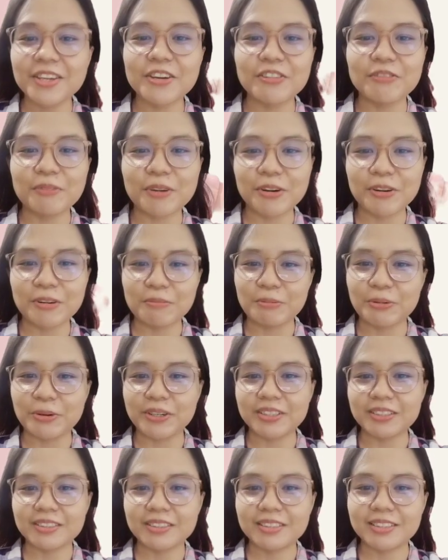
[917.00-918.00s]
of my
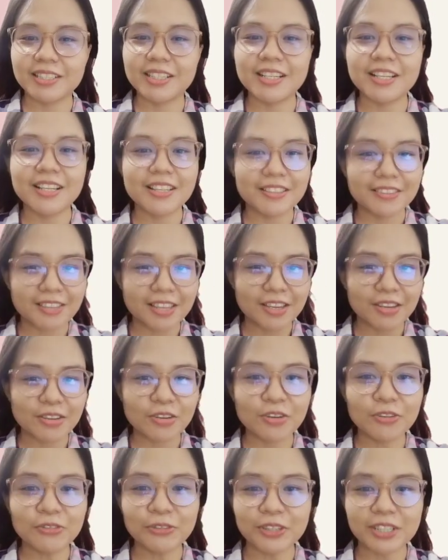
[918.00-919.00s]
report. Thank
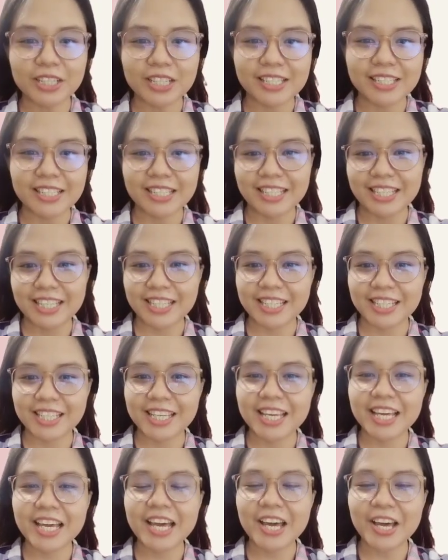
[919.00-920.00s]
you for listening.
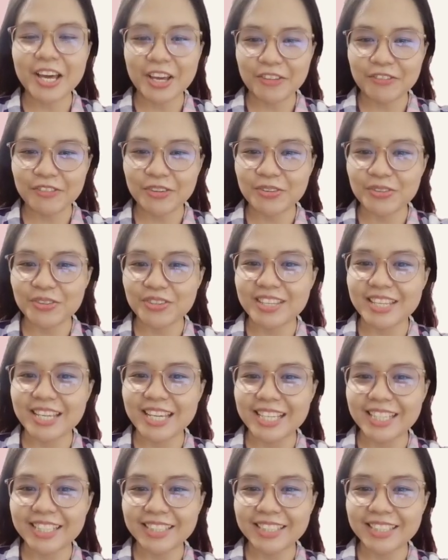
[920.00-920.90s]
Have a good day.